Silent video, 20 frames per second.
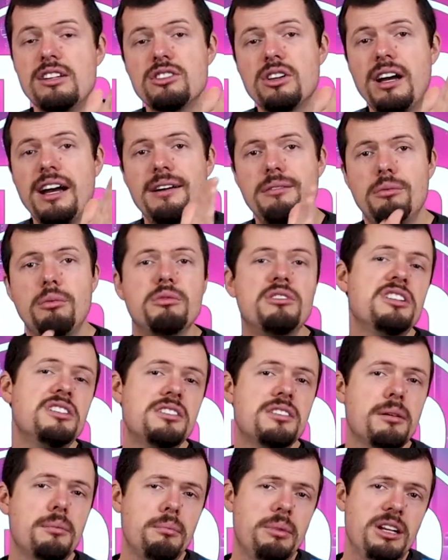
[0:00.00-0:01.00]
So I did
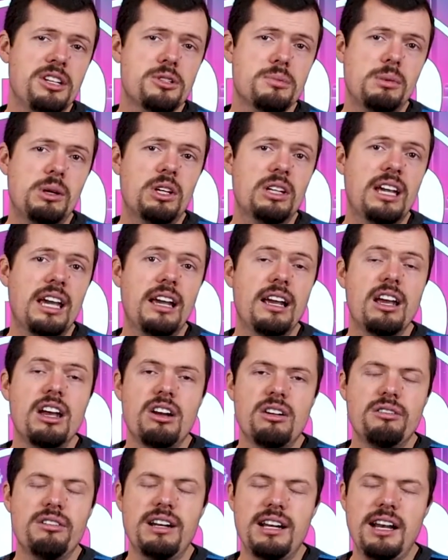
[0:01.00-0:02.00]
some benchmarking,
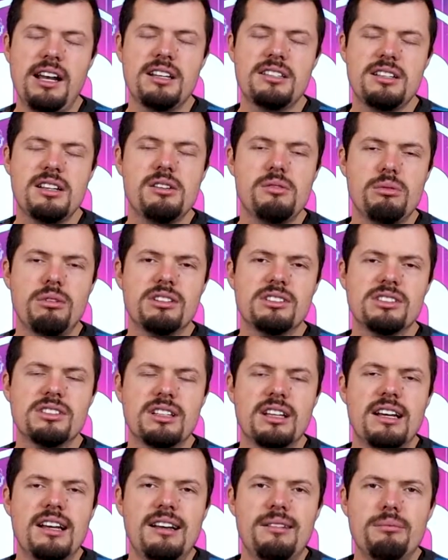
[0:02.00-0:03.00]
realized it was
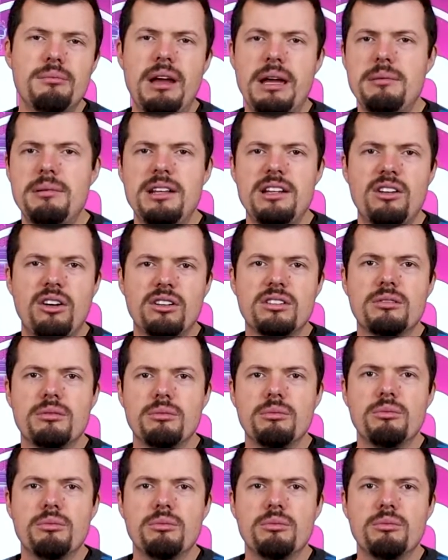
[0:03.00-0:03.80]
maybe not